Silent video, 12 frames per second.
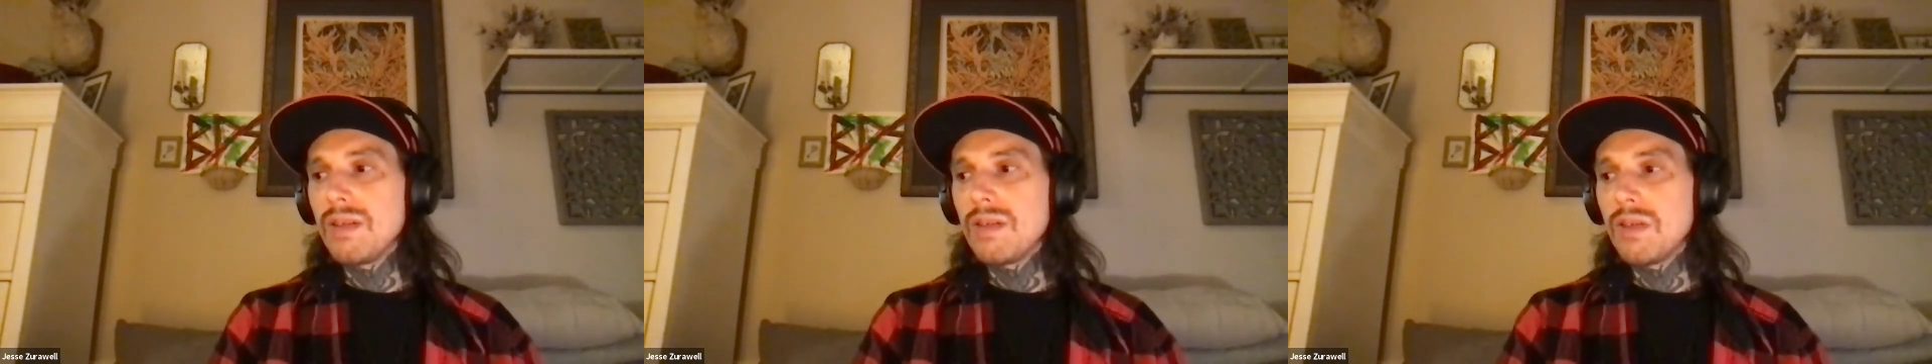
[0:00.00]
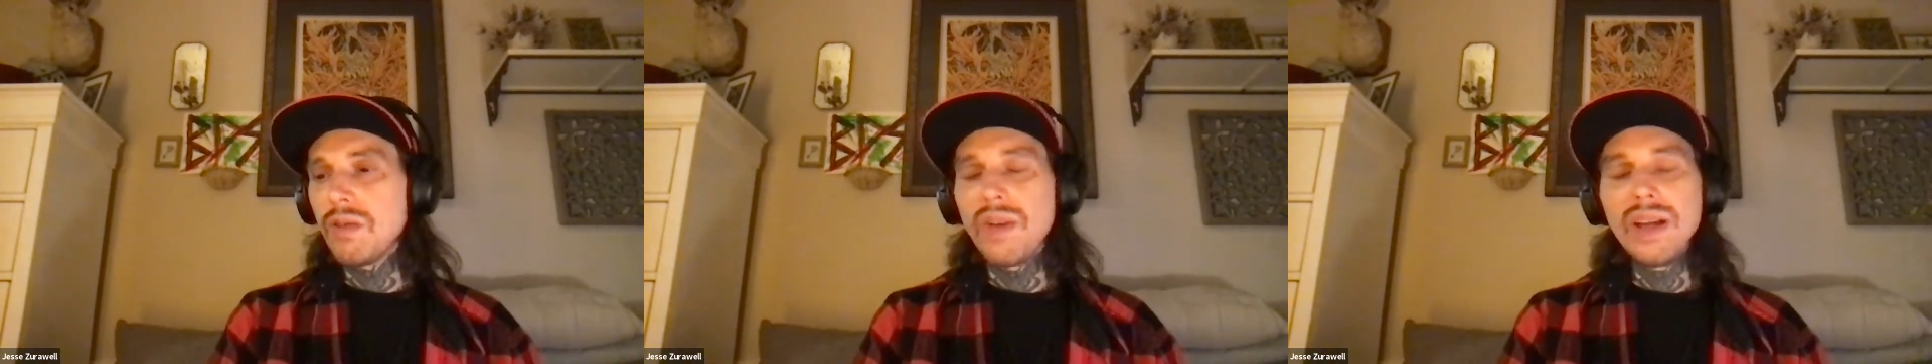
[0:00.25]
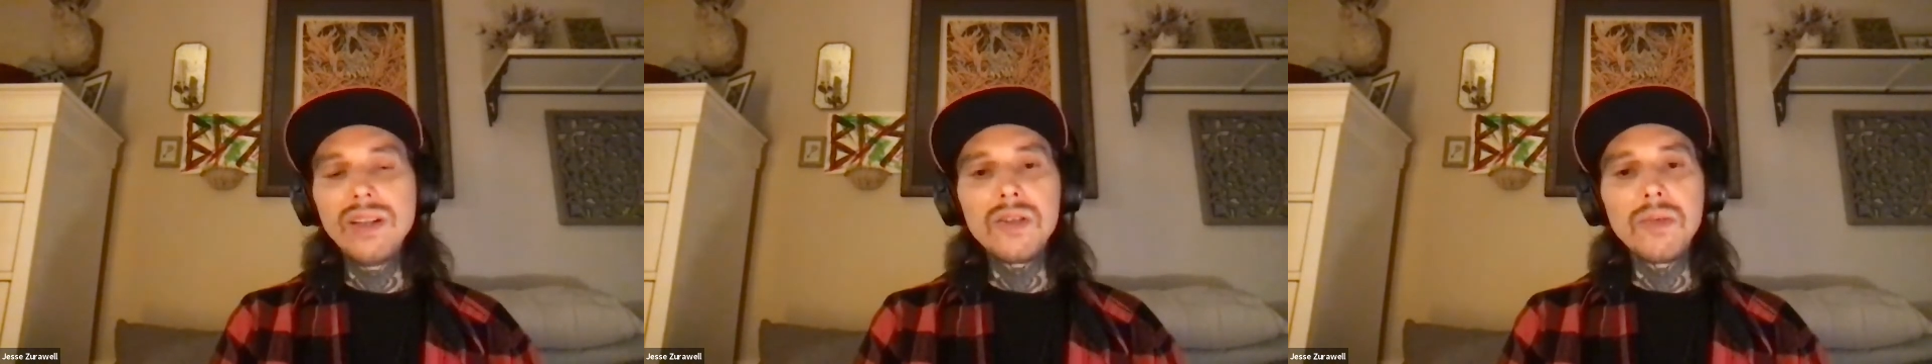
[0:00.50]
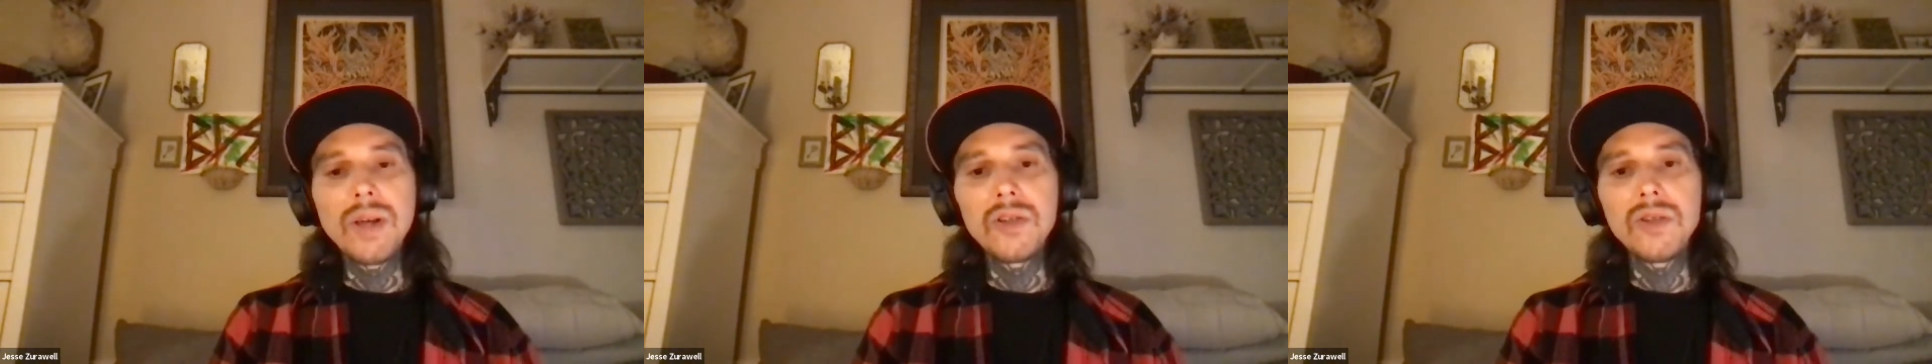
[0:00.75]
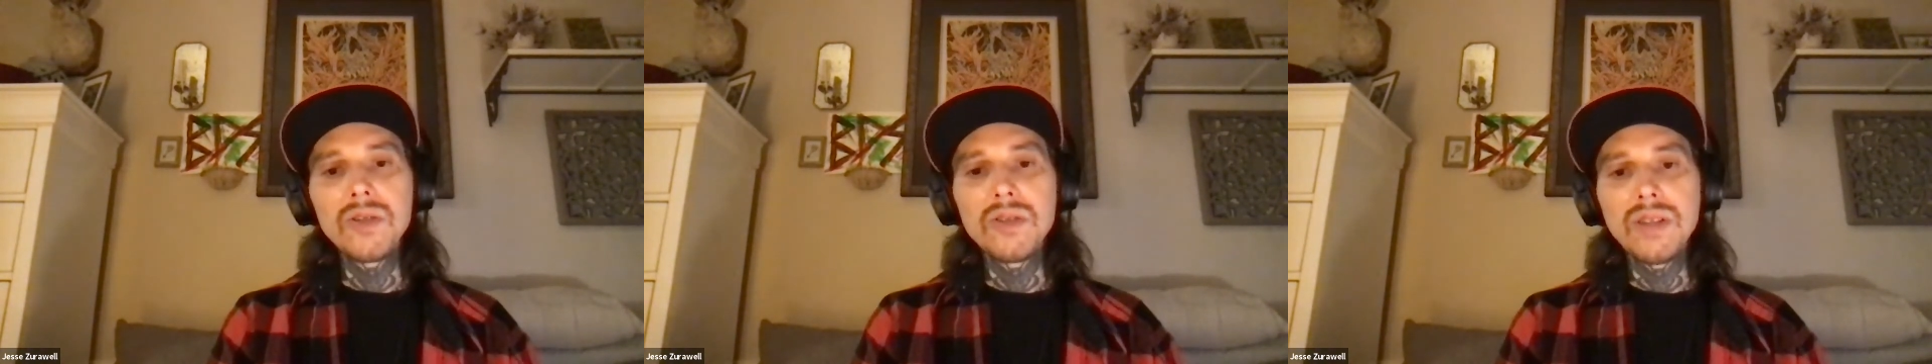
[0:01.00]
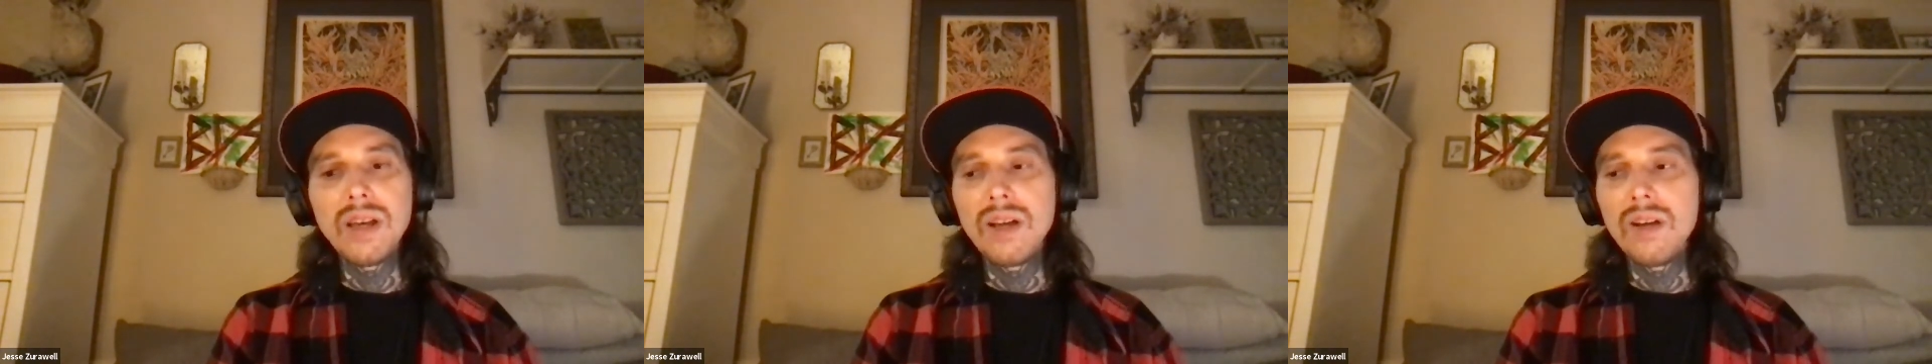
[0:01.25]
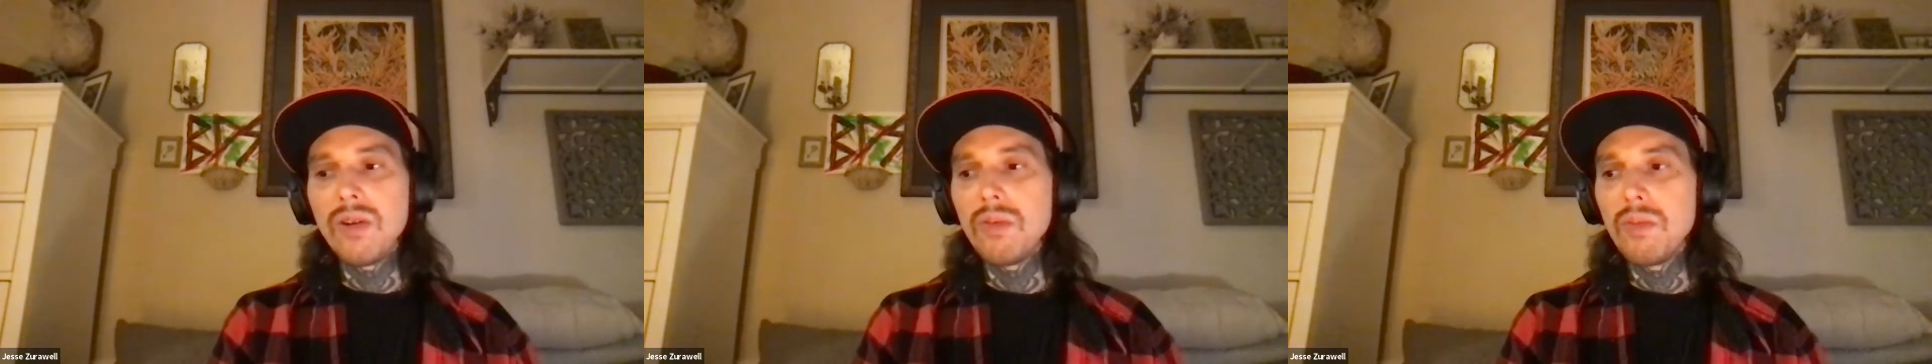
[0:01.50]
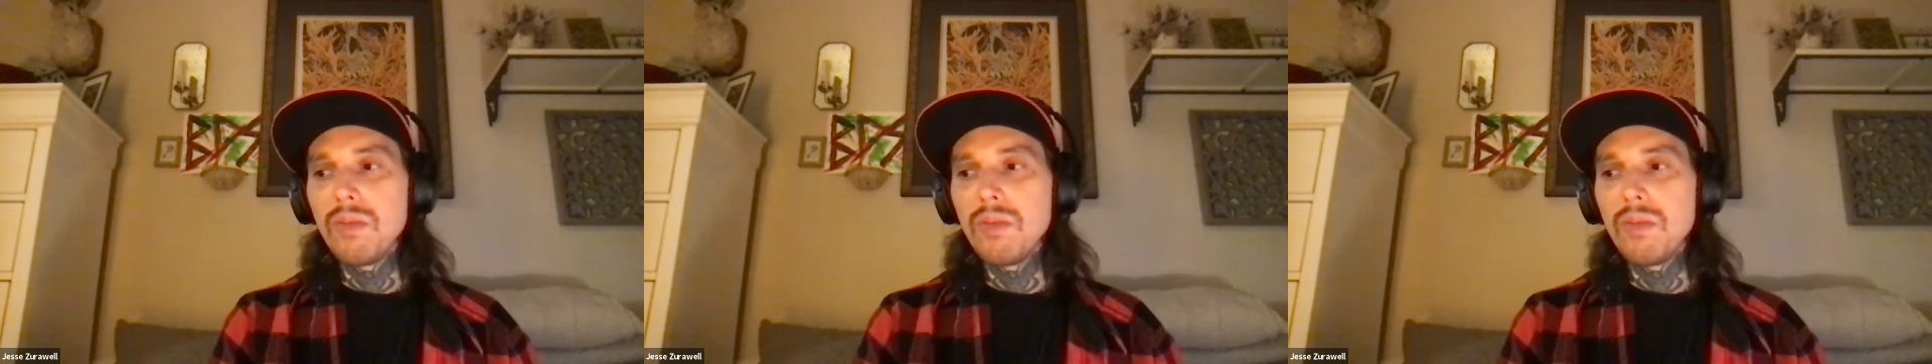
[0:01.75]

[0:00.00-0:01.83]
surveillance measures that are,